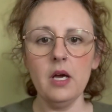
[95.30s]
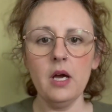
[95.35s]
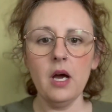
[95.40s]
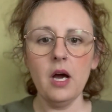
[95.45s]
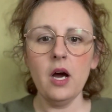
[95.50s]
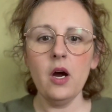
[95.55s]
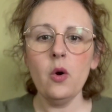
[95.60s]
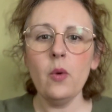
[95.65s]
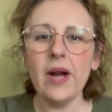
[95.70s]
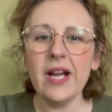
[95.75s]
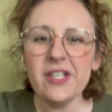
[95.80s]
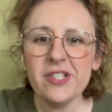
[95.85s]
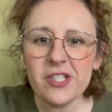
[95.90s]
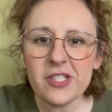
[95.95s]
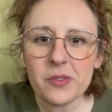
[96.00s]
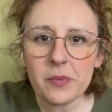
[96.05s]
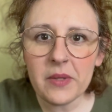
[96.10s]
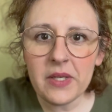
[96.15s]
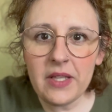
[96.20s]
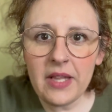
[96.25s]
Oh, I
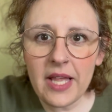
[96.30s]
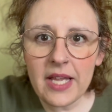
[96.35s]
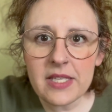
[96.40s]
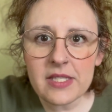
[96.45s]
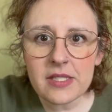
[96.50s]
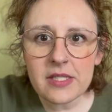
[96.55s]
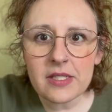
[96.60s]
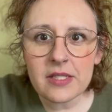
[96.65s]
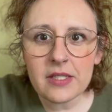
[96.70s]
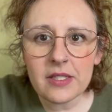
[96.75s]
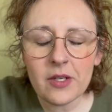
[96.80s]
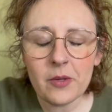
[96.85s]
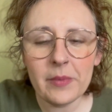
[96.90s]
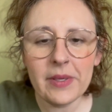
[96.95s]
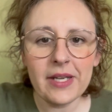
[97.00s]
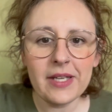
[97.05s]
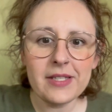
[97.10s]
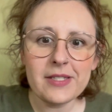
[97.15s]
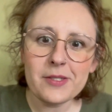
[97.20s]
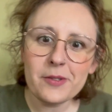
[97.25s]
just realized, oh my
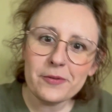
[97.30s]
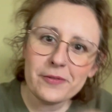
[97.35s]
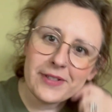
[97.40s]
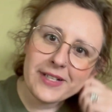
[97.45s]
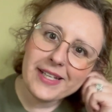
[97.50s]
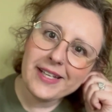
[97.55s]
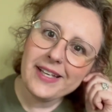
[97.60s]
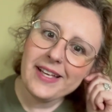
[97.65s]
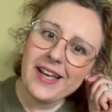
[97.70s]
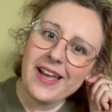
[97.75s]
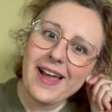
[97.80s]
God, it's so funny.